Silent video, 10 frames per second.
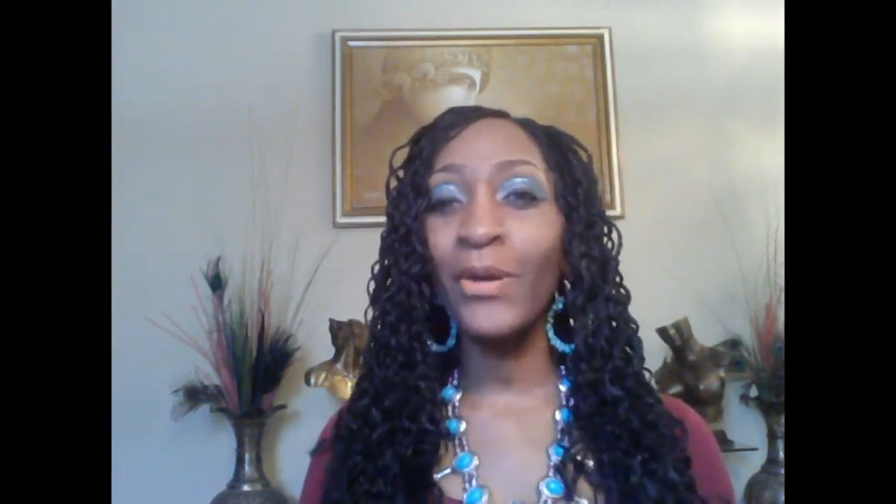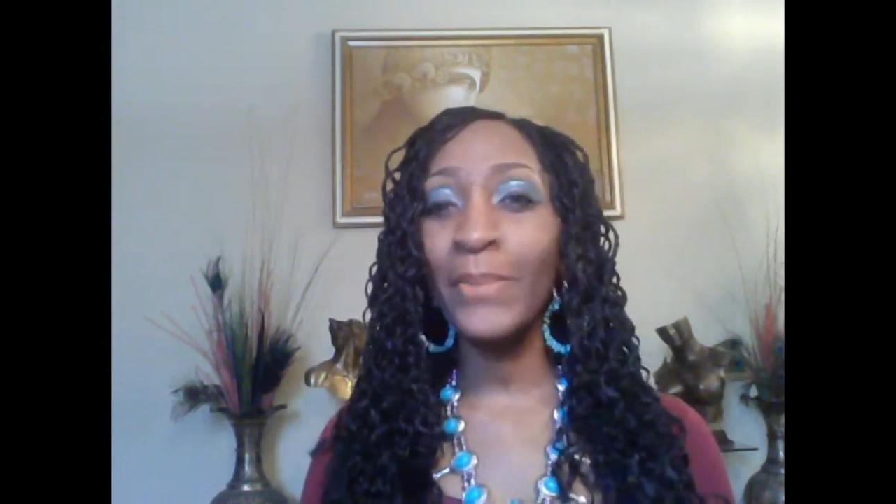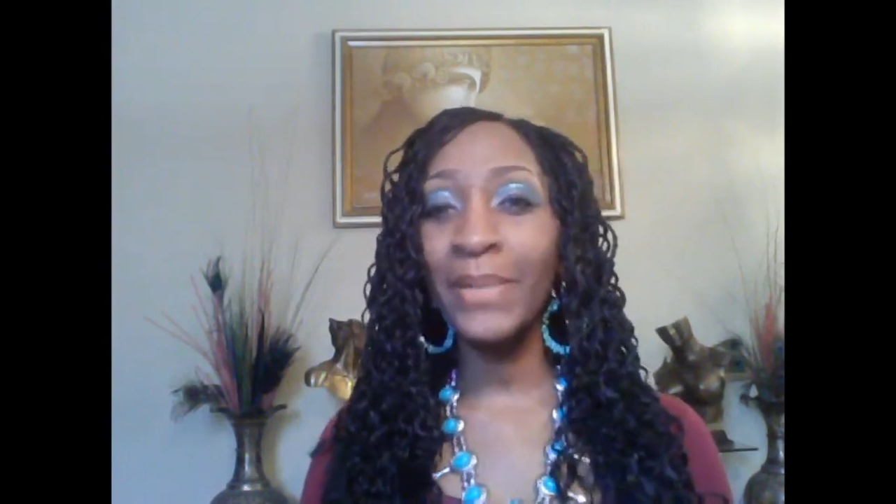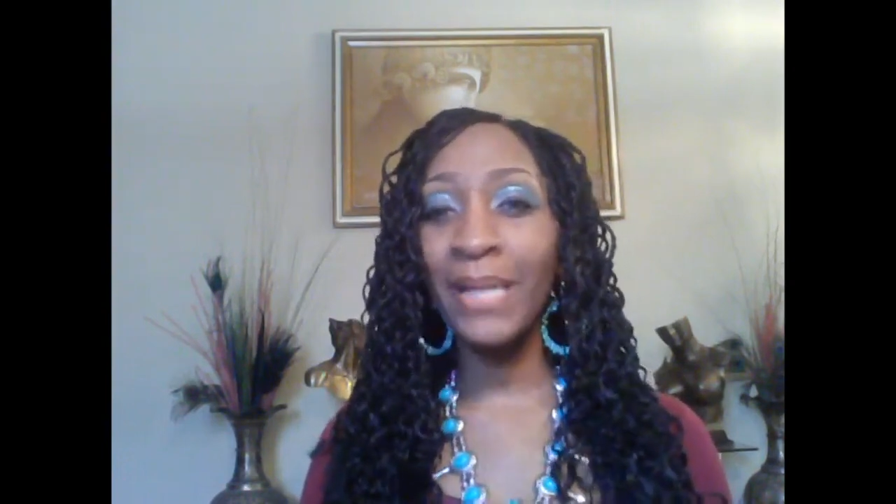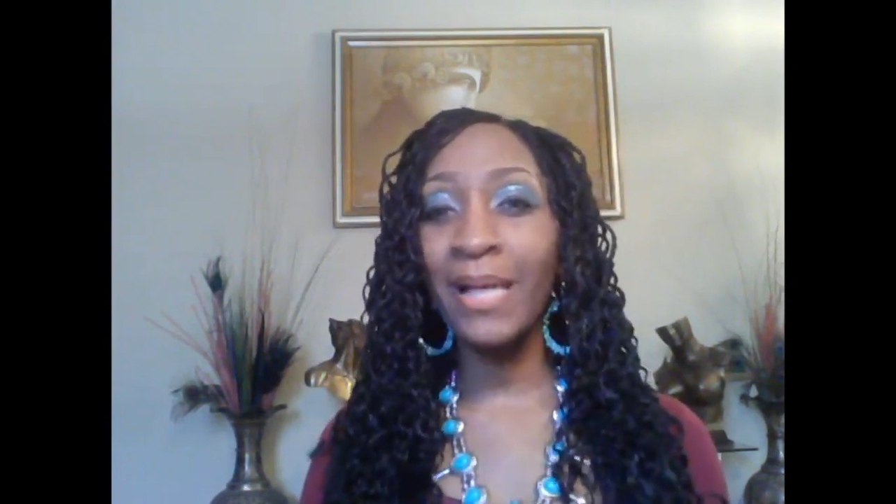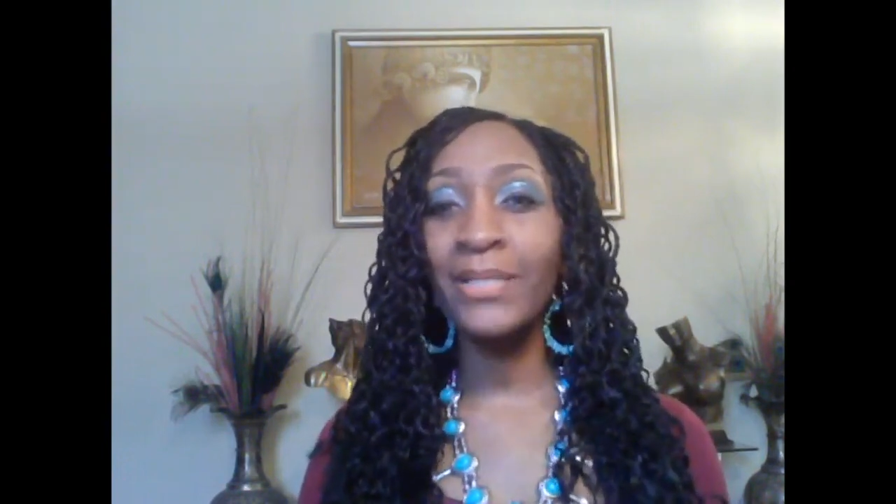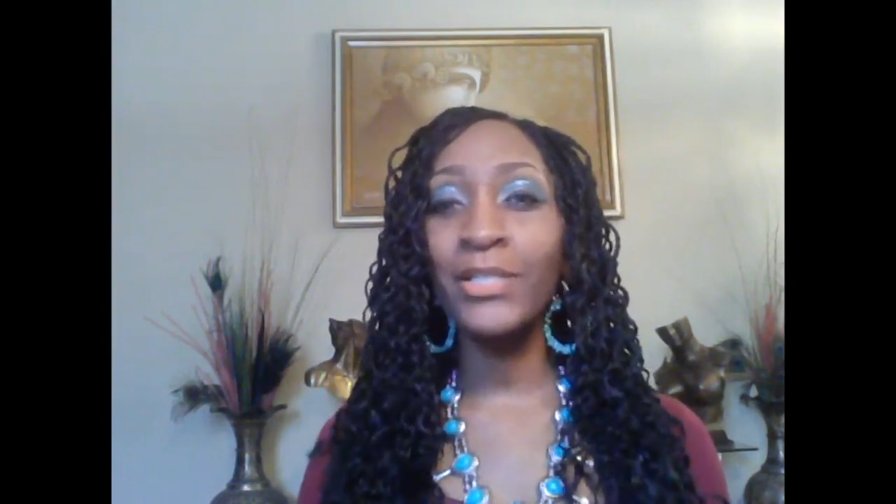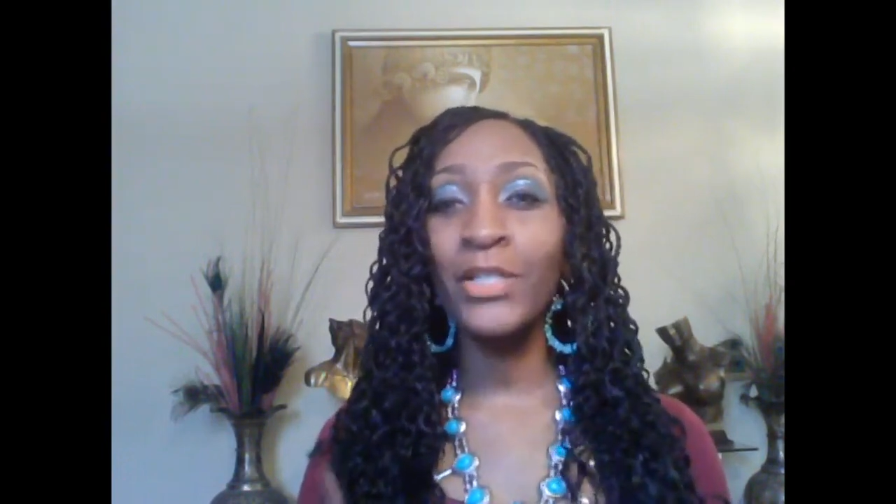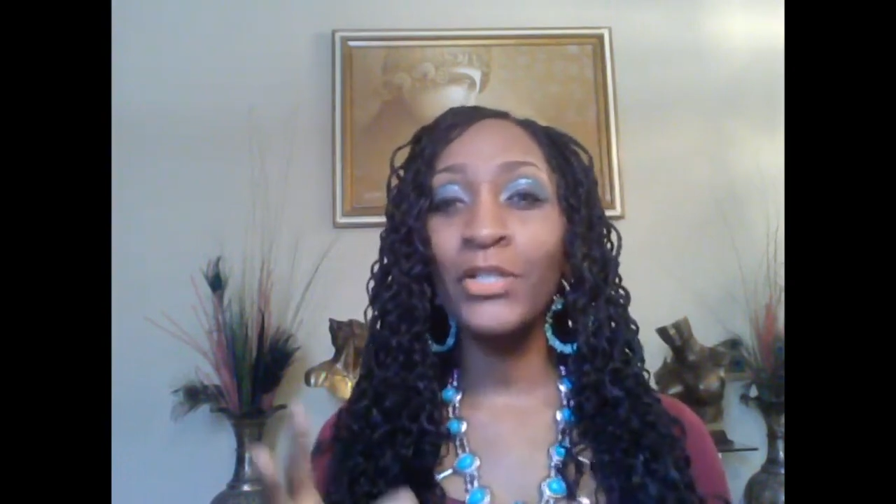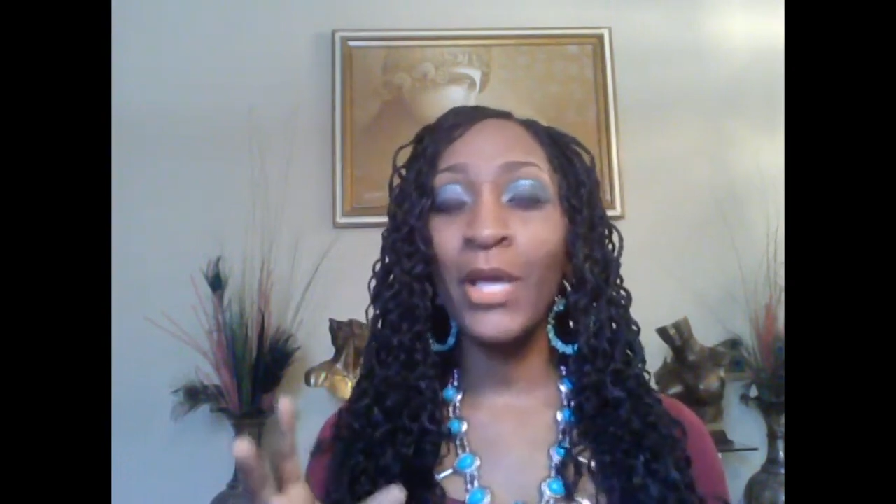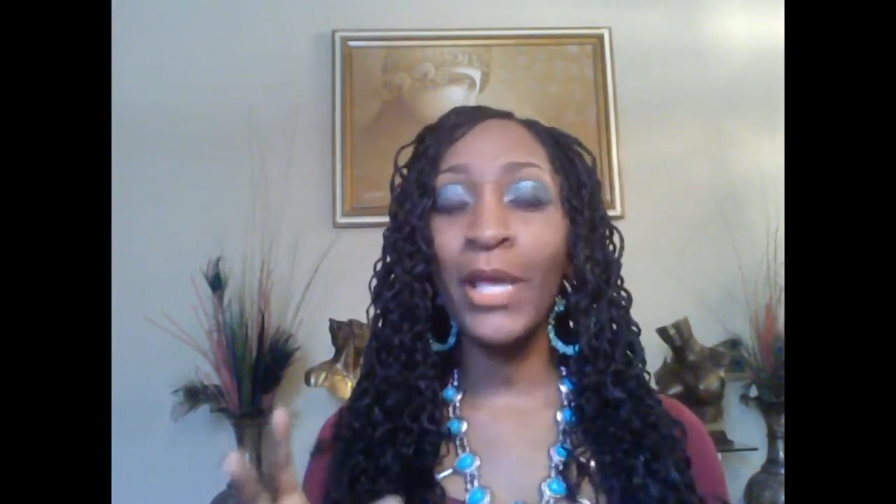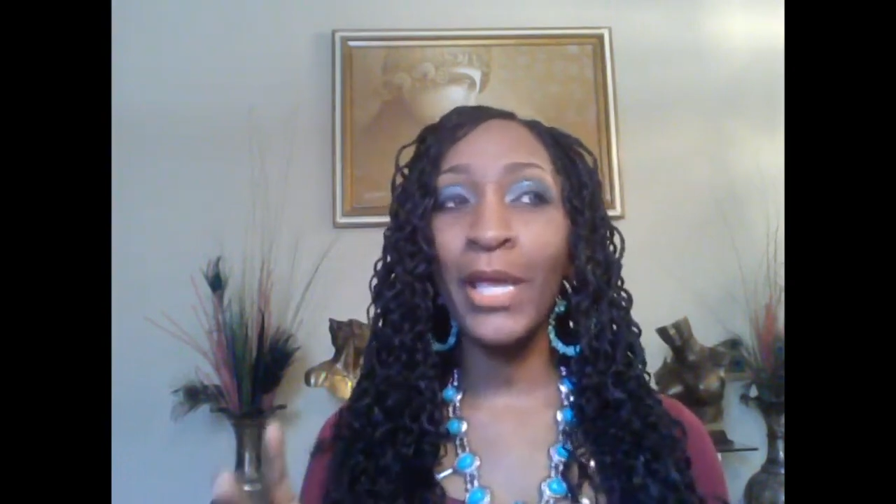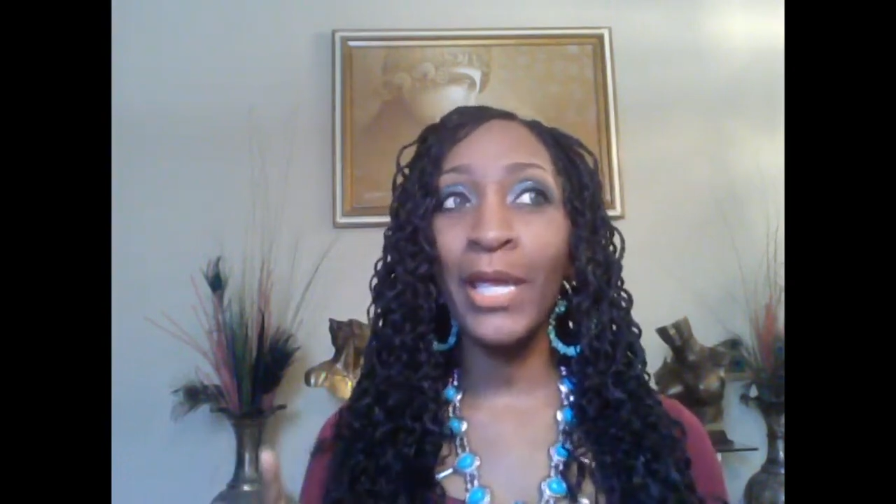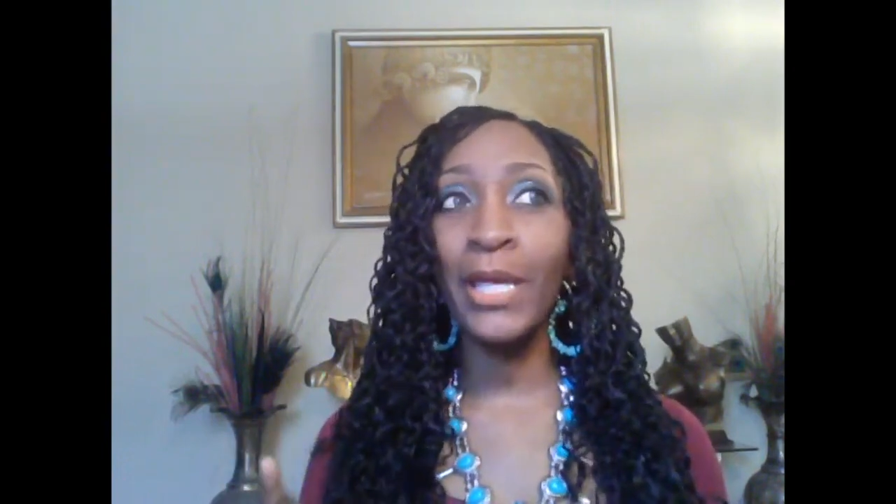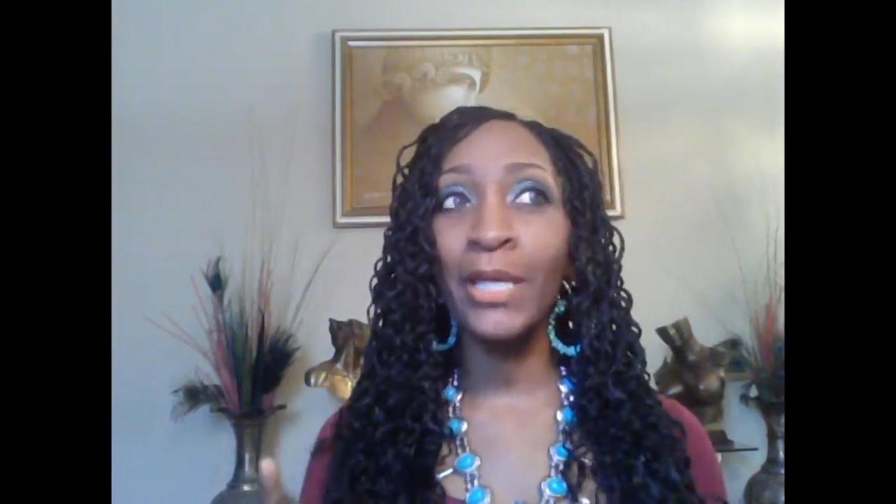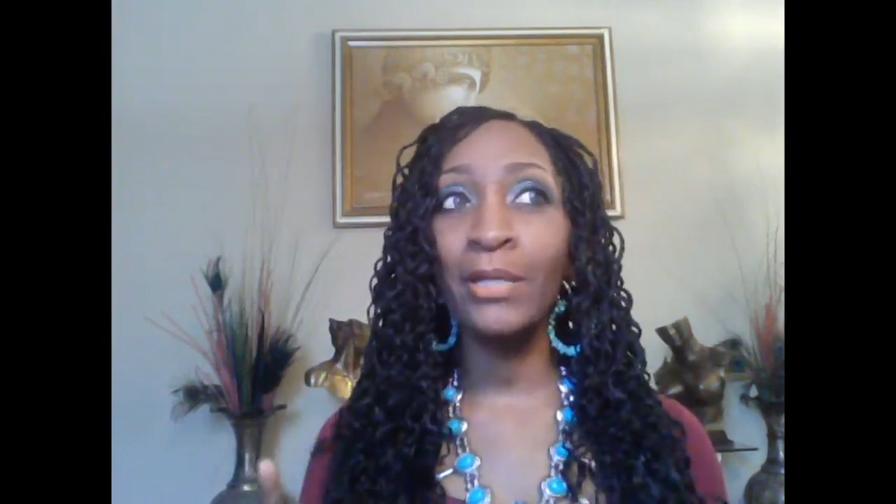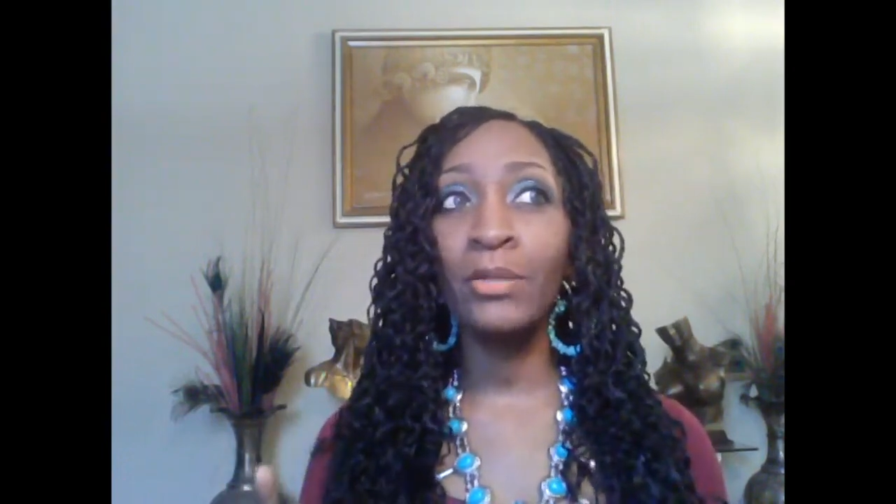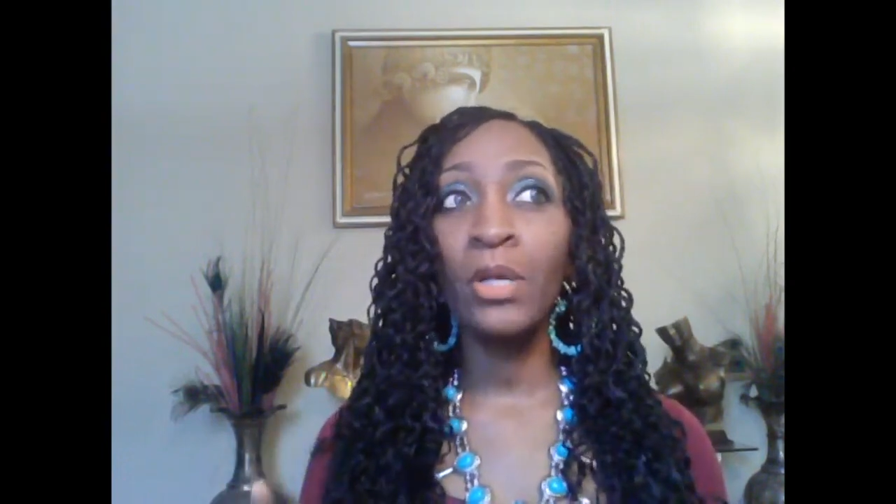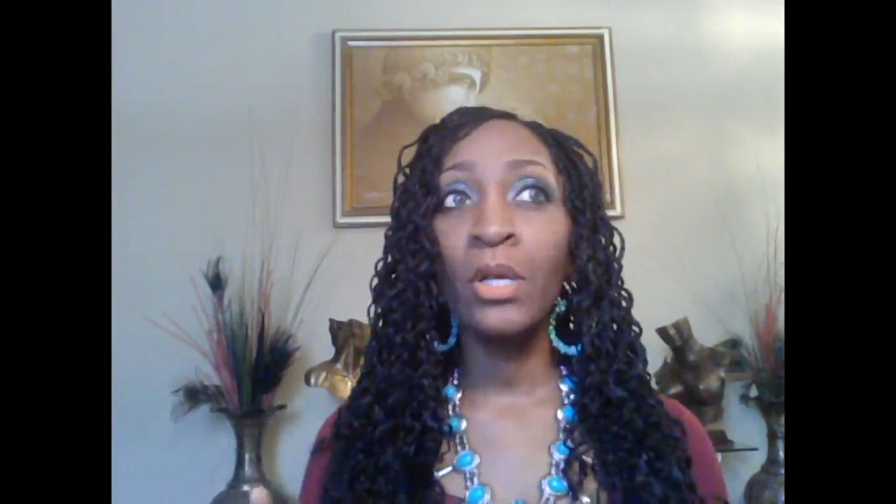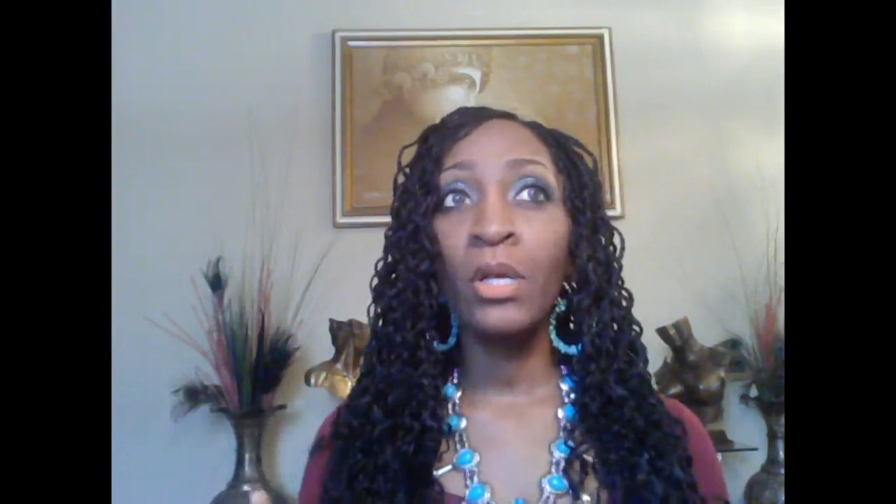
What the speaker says: terminologies and